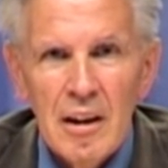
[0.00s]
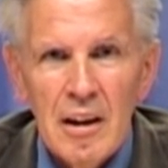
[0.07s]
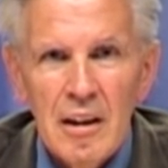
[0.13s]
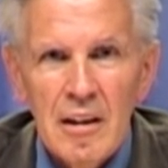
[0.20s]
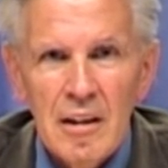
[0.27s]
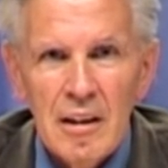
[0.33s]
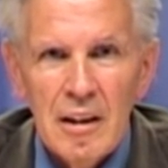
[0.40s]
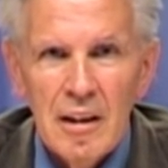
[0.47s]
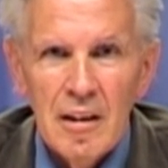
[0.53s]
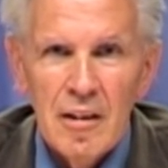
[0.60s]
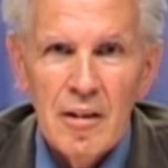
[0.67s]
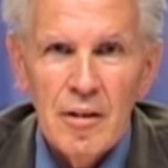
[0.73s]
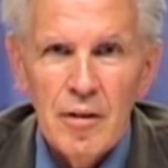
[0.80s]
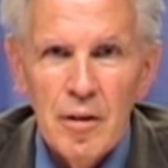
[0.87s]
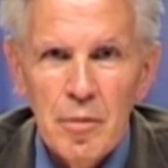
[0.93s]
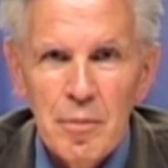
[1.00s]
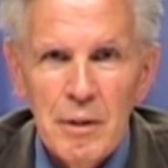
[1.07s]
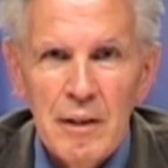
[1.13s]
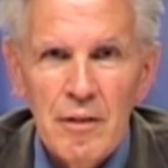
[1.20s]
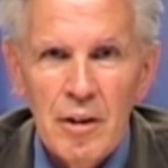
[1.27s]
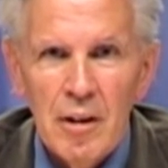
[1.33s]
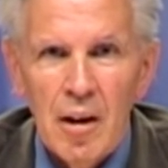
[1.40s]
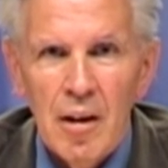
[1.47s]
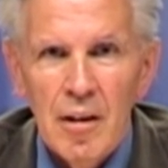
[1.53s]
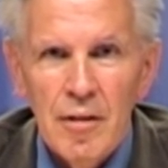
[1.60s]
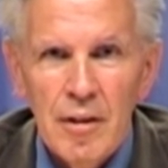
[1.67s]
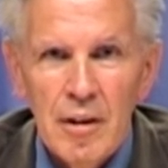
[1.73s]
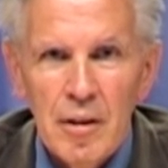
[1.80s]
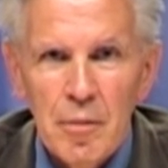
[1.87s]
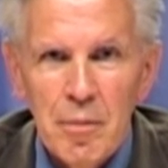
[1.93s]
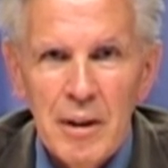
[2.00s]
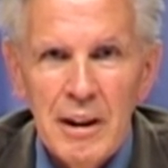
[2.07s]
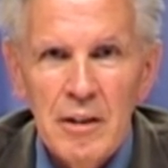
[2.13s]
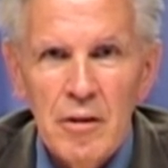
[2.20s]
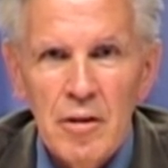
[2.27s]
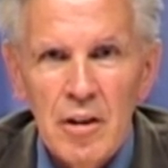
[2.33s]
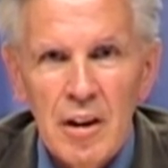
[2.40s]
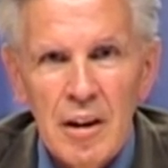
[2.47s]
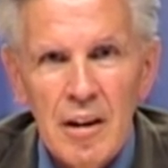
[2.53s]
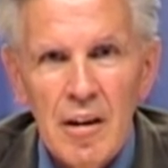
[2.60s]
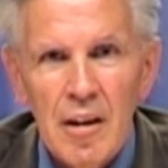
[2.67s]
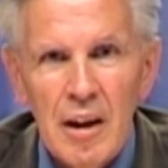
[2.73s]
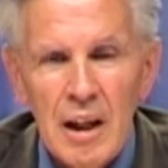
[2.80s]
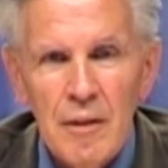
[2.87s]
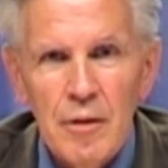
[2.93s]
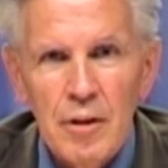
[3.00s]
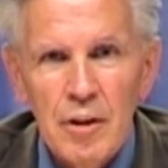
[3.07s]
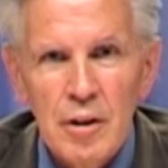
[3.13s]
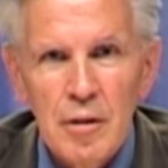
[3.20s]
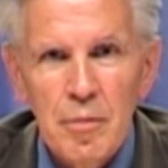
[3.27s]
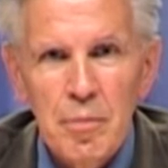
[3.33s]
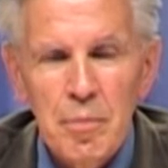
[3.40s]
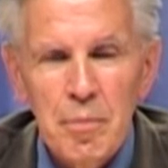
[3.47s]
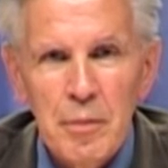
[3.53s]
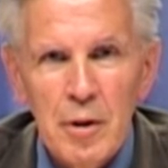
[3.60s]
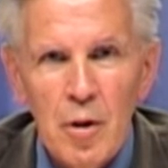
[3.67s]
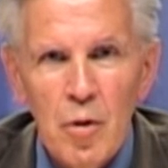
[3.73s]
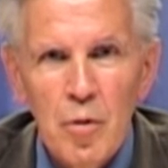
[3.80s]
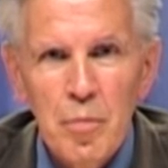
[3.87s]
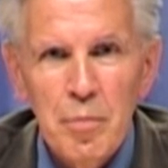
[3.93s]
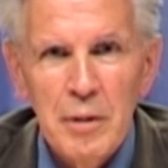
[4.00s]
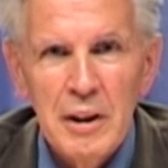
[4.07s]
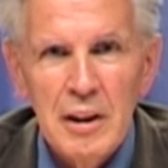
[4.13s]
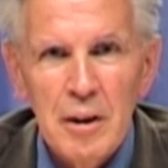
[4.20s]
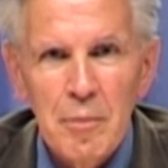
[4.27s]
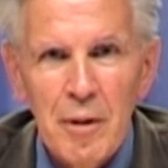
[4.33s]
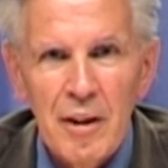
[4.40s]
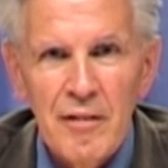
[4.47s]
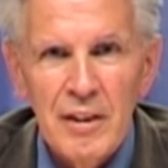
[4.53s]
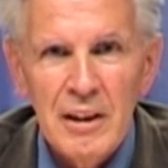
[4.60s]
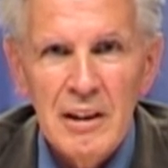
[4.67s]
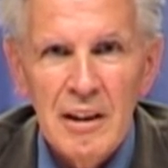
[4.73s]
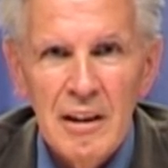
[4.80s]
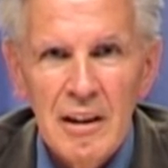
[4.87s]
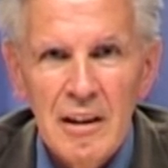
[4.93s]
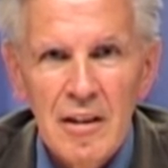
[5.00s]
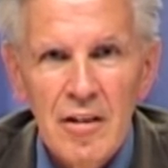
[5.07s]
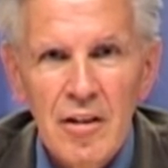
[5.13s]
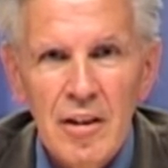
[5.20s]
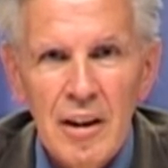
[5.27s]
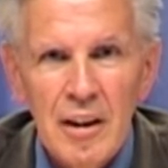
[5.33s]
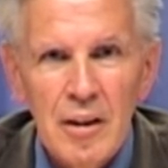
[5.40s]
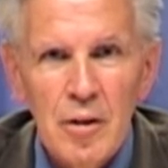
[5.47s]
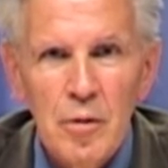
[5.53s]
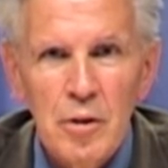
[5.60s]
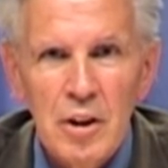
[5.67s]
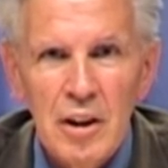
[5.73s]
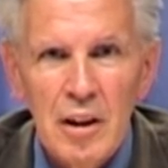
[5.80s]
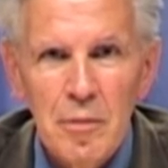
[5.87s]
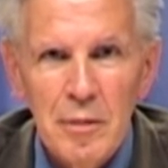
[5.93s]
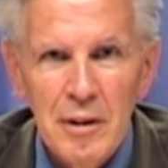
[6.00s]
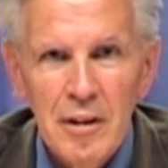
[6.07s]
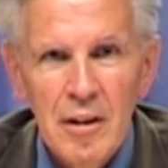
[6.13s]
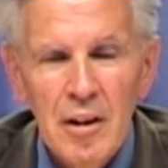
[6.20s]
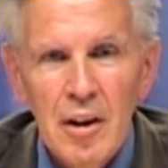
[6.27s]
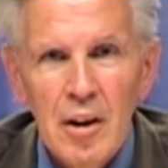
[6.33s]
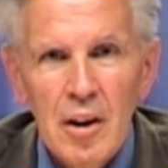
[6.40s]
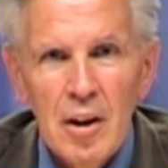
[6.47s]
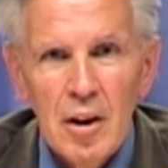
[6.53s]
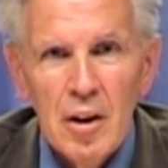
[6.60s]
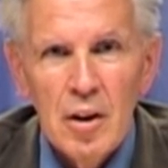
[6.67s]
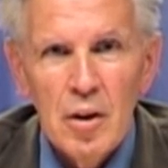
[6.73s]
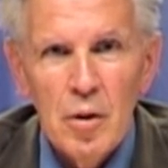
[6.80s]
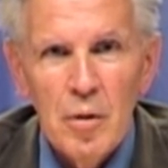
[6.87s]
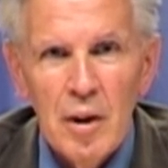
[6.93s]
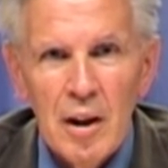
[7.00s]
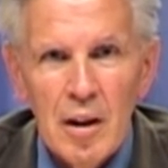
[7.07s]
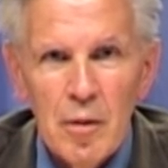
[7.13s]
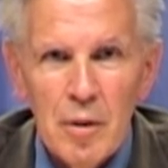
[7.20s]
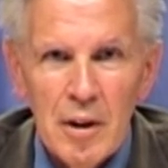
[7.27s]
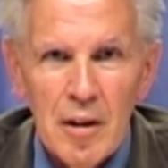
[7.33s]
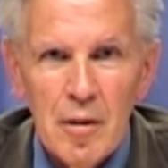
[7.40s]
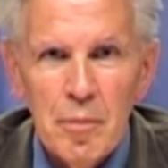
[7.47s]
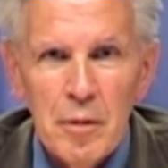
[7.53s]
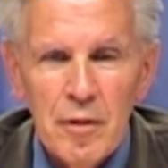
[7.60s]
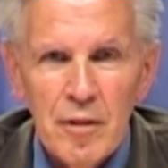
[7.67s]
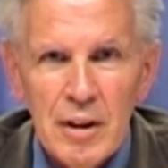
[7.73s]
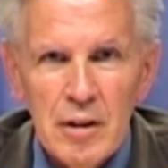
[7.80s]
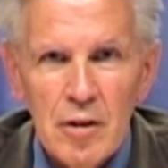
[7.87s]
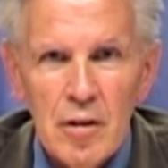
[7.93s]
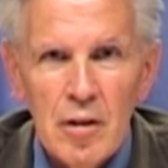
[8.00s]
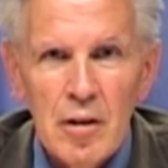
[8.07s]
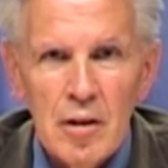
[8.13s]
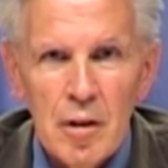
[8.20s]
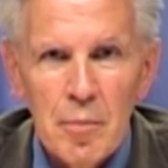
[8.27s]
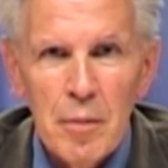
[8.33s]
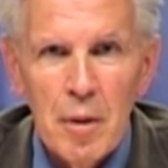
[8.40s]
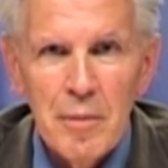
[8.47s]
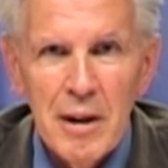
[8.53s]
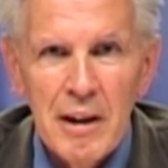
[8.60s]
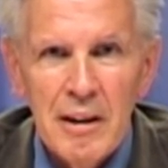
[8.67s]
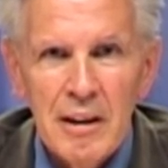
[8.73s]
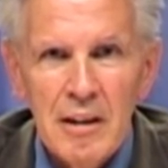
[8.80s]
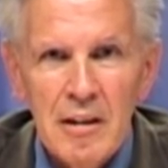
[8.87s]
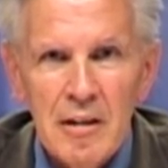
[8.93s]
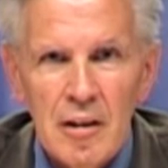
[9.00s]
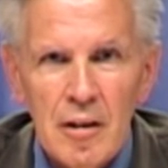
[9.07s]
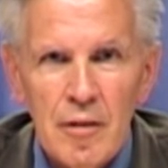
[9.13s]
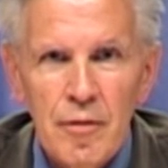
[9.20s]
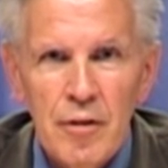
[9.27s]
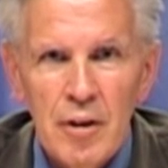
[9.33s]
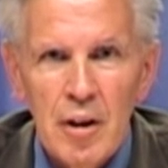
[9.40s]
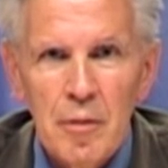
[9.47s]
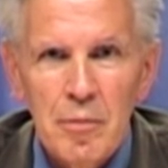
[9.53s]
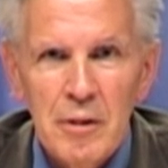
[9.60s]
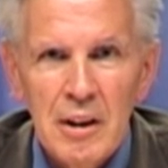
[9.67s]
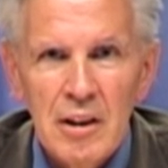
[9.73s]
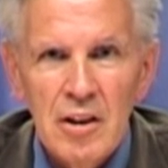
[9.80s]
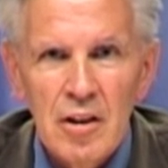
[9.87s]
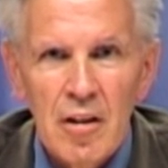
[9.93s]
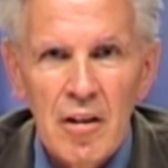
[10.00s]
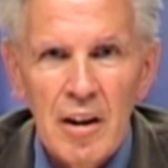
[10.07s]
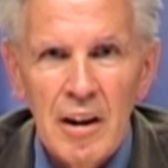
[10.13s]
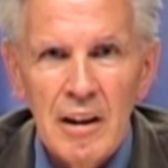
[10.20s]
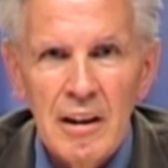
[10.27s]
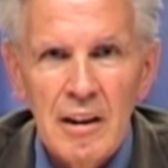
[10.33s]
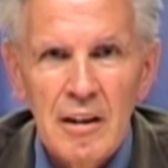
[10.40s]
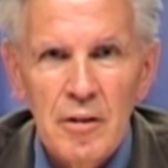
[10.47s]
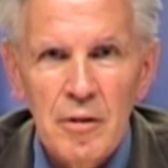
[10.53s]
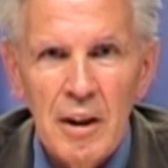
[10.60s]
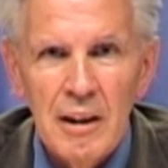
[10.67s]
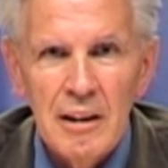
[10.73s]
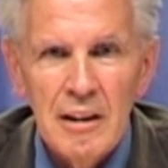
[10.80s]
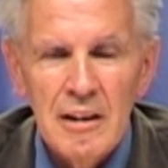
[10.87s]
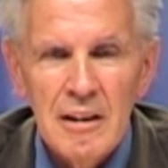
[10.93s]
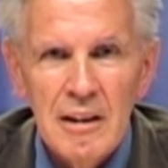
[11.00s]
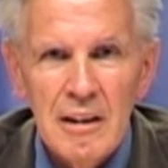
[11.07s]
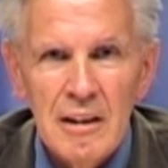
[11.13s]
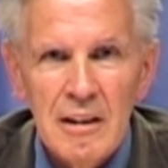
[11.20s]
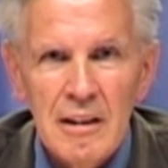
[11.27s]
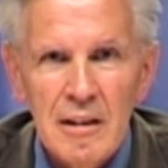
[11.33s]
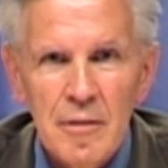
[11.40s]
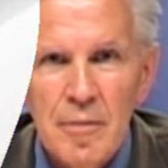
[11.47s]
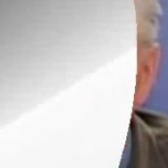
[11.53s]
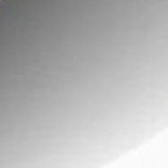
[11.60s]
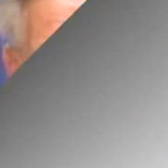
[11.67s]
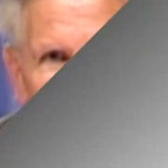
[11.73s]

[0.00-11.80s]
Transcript: and in the pivotal PLATO trial, I was a co-principal investigator and co-chairman together with Professor Bob Harrington from DCRI in the United States.